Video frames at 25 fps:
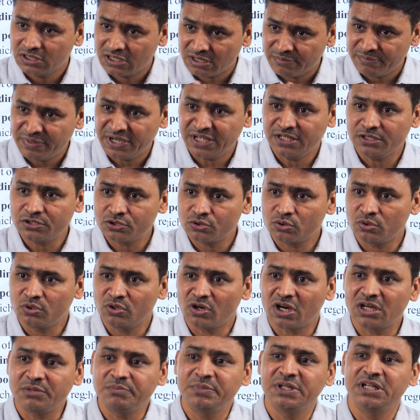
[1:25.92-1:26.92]
comment should
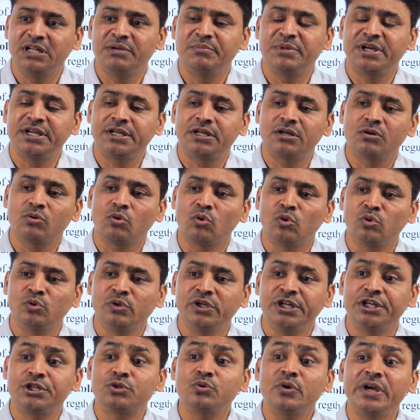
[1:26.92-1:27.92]
not be limited
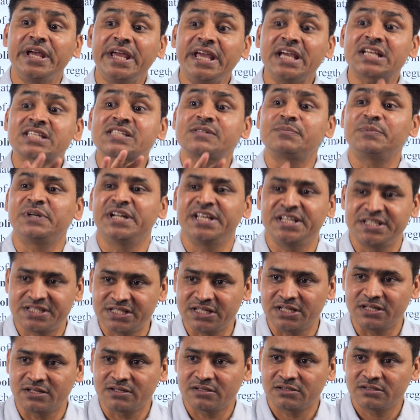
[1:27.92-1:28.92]
only to
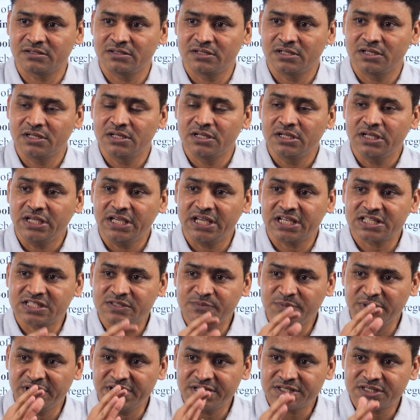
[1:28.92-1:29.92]
explanation.
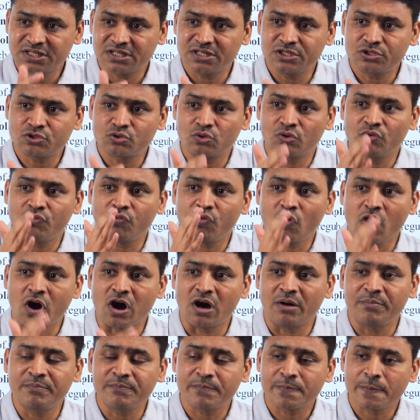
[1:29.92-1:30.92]
Explanation should
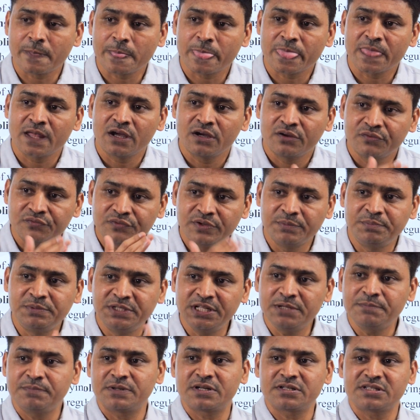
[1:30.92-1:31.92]
form
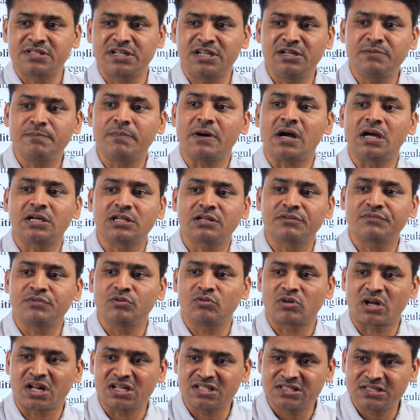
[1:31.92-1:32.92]
50% part of
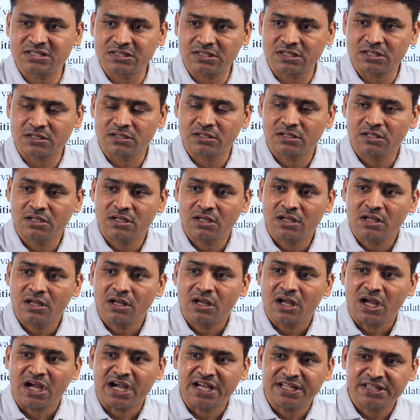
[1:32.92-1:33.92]
your answer,
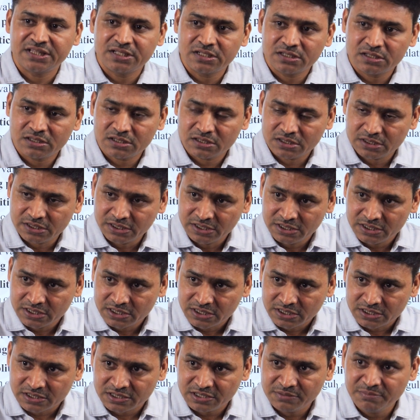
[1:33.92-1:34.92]
and the
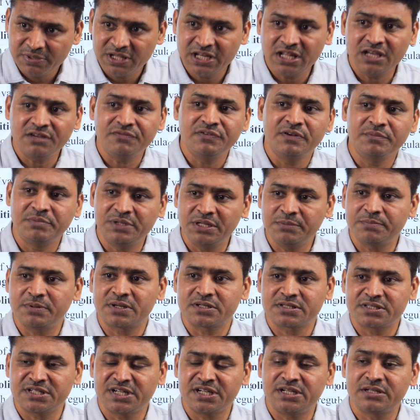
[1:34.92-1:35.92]
remaining
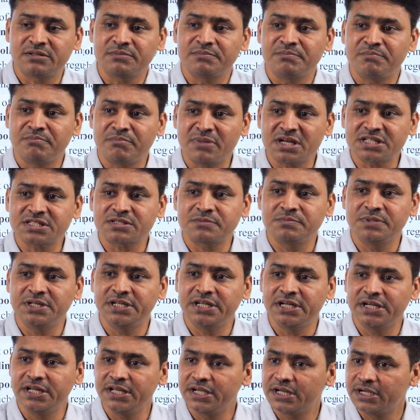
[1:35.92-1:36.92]
50% must be
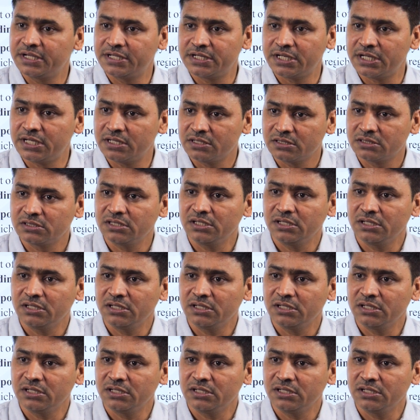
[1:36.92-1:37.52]
dedicated